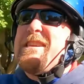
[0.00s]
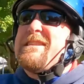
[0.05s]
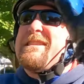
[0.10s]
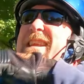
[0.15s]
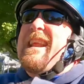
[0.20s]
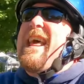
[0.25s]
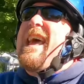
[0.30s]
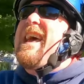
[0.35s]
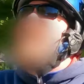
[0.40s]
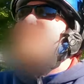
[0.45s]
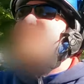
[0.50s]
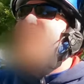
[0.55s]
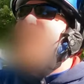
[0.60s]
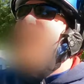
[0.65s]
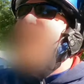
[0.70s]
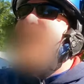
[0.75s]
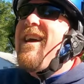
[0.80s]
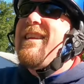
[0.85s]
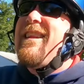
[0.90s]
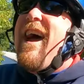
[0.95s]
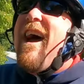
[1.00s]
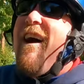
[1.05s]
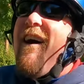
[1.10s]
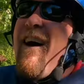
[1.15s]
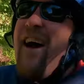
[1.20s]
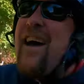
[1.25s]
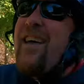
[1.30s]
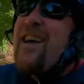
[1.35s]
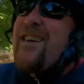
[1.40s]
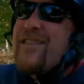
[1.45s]
just an a**.
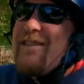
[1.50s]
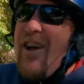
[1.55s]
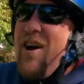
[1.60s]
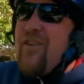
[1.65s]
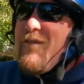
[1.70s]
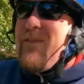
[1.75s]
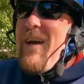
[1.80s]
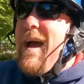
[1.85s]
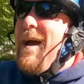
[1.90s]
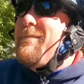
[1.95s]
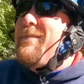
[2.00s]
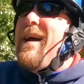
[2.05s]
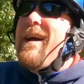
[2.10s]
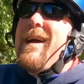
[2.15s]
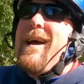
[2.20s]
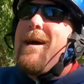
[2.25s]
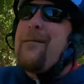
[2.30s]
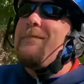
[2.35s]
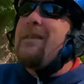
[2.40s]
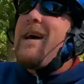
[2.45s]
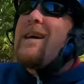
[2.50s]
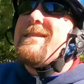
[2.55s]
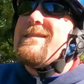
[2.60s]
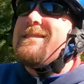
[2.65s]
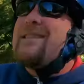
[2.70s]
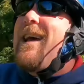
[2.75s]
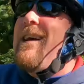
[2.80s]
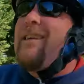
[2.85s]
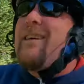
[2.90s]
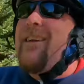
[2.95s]
No, there's no, I'm not
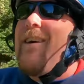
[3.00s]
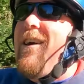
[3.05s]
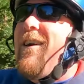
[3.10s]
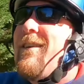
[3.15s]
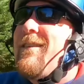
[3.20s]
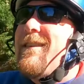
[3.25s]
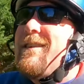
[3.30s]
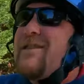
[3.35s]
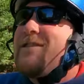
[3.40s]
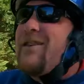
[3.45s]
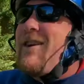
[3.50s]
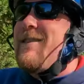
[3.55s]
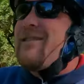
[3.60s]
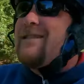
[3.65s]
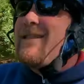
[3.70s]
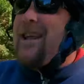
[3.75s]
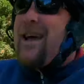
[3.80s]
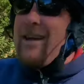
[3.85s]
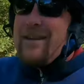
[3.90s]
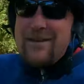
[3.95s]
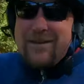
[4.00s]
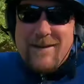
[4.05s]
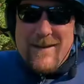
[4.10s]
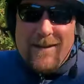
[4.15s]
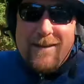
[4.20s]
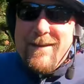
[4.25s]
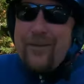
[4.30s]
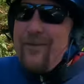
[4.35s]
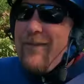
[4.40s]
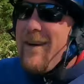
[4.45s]
selling Harley shirts now,
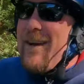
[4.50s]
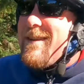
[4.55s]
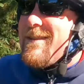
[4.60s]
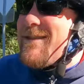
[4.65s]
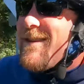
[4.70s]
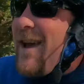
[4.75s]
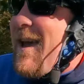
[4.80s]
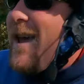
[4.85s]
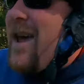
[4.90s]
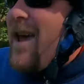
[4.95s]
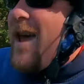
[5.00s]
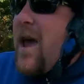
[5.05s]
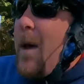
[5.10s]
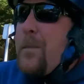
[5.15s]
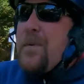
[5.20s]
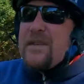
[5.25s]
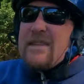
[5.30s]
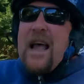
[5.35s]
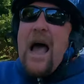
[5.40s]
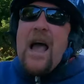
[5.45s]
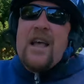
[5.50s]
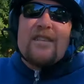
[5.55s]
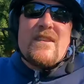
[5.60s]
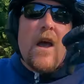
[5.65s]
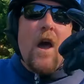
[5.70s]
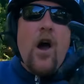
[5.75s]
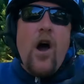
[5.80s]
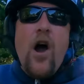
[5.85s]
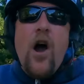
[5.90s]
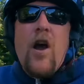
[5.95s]
gee whiz. Besides,
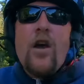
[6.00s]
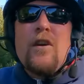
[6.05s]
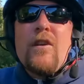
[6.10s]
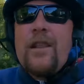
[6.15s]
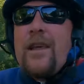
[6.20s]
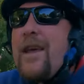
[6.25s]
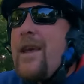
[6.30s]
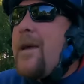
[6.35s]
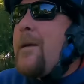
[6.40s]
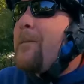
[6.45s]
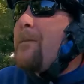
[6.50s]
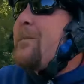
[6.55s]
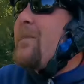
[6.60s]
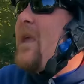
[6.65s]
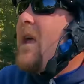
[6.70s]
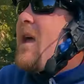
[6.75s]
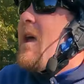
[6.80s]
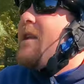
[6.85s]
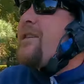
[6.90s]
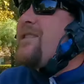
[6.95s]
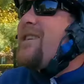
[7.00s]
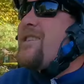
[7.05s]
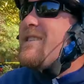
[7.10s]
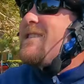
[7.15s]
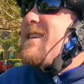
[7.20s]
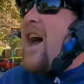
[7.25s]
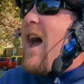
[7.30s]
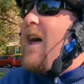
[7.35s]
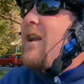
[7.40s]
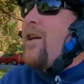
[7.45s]
Harley
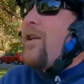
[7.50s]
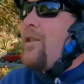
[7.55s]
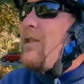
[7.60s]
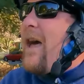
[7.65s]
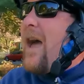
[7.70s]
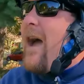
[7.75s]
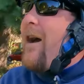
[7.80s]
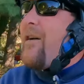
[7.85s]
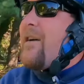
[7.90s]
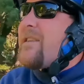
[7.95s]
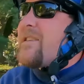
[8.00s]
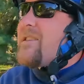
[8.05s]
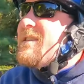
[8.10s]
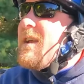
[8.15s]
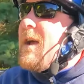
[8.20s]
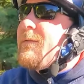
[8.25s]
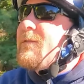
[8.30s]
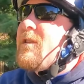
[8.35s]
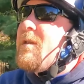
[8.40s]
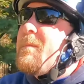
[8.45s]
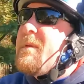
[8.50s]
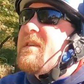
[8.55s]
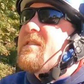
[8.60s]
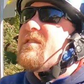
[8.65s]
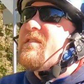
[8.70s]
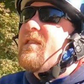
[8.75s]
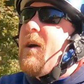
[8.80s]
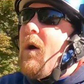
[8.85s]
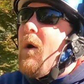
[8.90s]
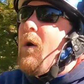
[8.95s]
does not allow its stuff to be
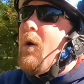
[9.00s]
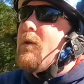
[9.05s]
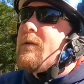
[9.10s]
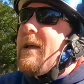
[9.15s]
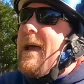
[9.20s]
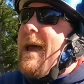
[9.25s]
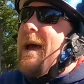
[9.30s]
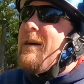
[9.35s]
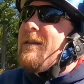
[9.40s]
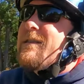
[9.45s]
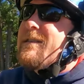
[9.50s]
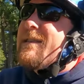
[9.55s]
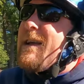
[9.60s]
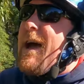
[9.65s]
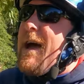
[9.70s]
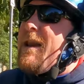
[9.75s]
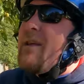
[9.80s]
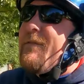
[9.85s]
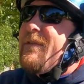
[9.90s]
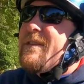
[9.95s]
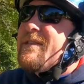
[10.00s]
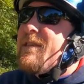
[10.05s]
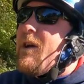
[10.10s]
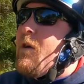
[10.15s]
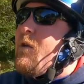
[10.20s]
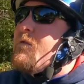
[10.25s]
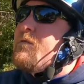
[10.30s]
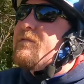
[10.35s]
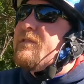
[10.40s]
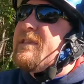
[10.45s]
sold outside of its
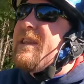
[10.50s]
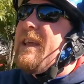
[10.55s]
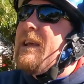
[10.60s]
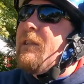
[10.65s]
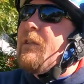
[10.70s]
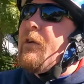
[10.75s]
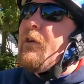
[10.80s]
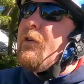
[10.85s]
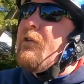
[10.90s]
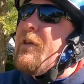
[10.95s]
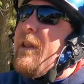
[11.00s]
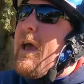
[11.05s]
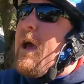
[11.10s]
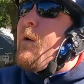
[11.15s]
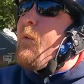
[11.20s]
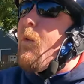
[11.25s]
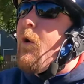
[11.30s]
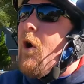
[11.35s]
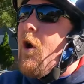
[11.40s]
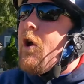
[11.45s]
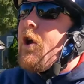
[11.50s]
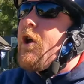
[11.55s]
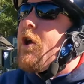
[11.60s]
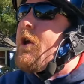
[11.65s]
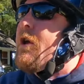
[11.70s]
own dealer network